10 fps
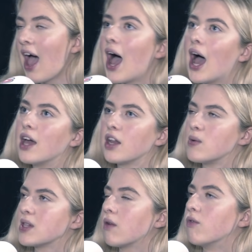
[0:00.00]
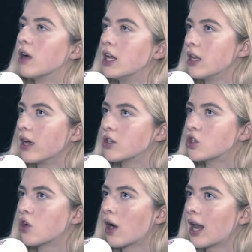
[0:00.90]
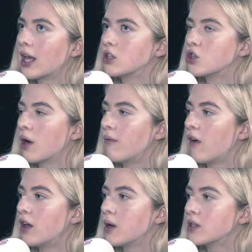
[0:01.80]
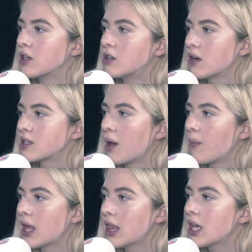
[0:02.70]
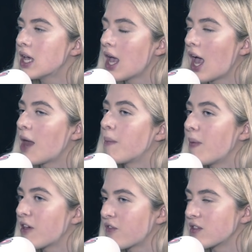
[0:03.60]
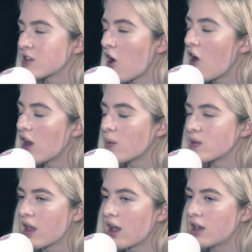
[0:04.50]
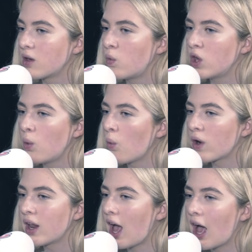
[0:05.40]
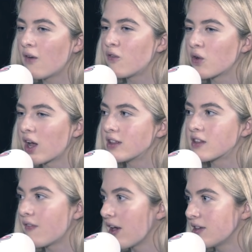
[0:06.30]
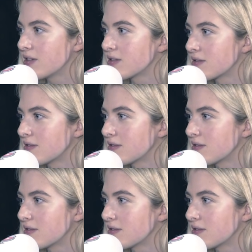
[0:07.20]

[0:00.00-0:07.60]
And I was like really like struggling to try and find who I was going to dress up with. And my best friend Scarlett was like, well, you already have your dad's face.